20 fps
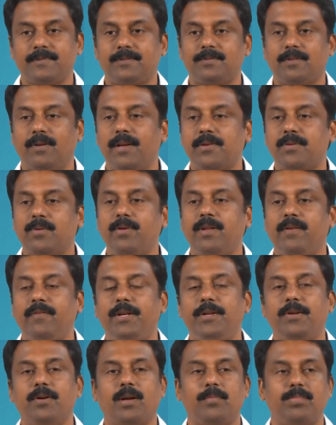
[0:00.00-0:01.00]
So I showed you a
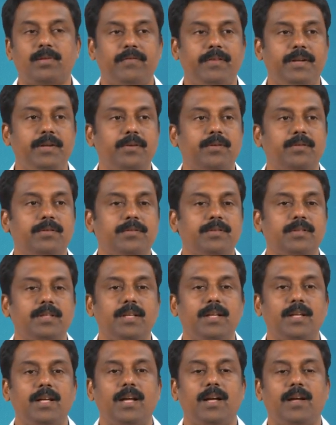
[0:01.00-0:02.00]
video, couple of videos
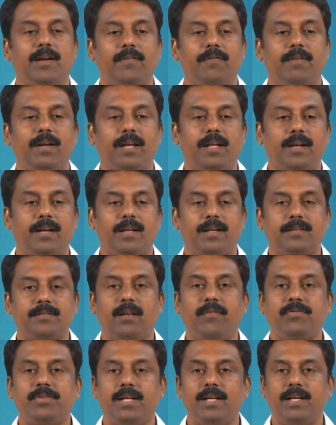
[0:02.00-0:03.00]
where
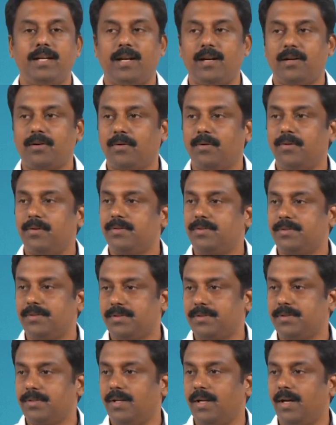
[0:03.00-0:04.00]
self-shielded
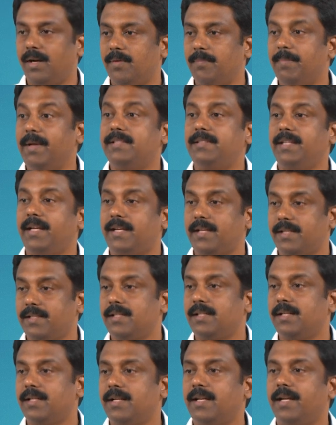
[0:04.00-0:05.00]
electrodes, basic
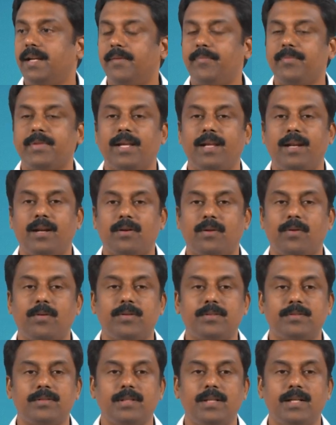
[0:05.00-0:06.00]
um,
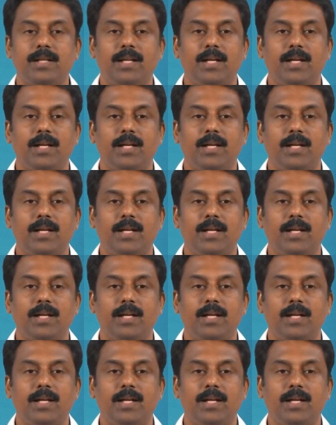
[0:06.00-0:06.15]
electrodes,